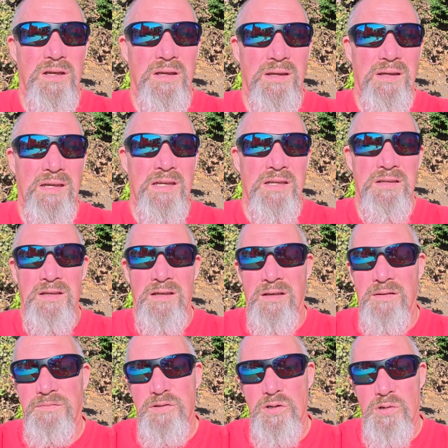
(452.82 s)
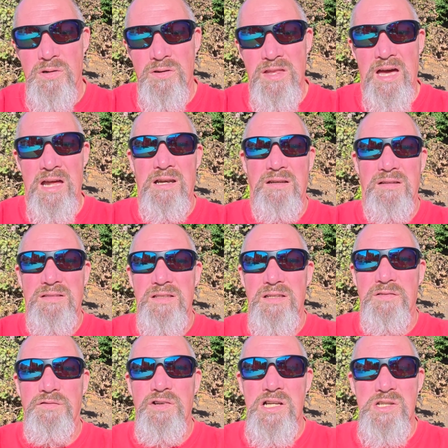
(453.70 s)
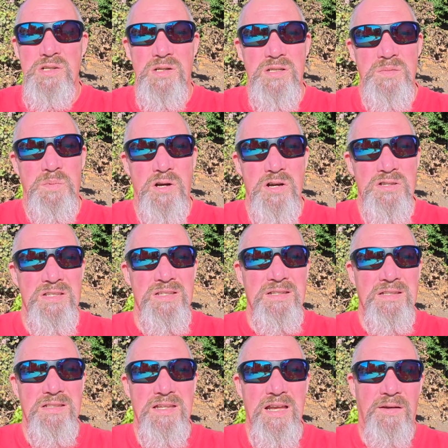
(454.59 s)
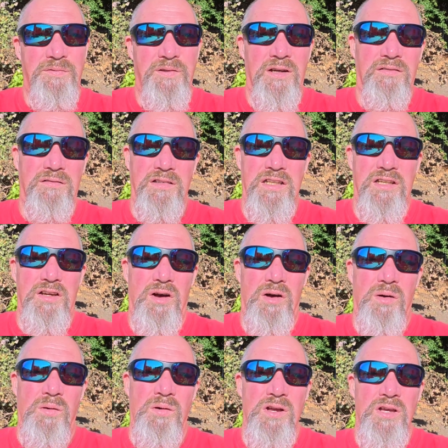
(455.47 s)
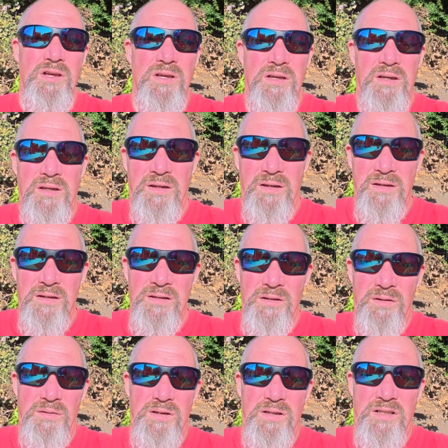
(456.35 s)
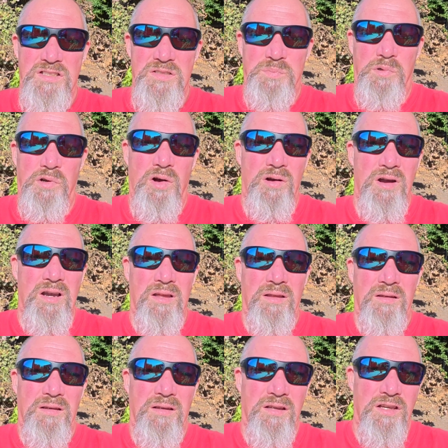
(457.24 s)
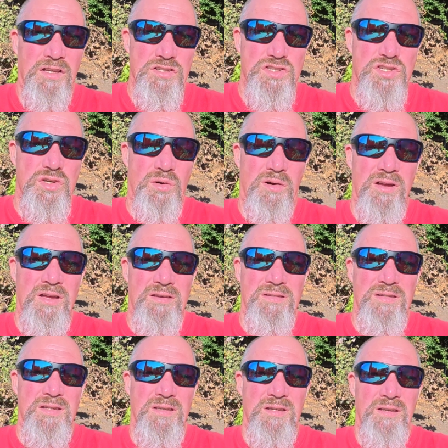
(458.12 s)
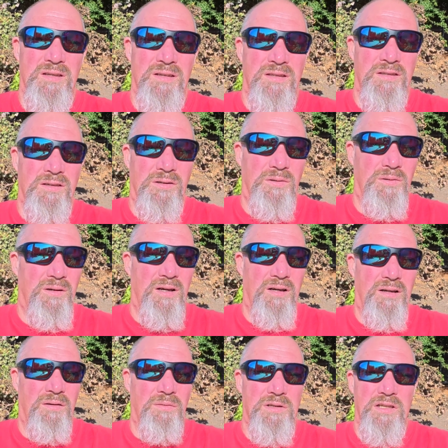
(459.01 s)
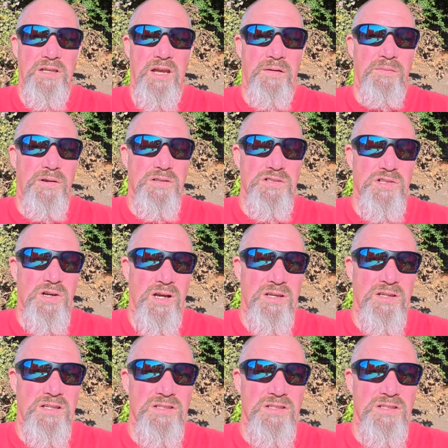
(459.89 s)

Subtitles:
And if you're that adventurous person, definitely go, you know, explore it, enjoy it. You know, I would never try to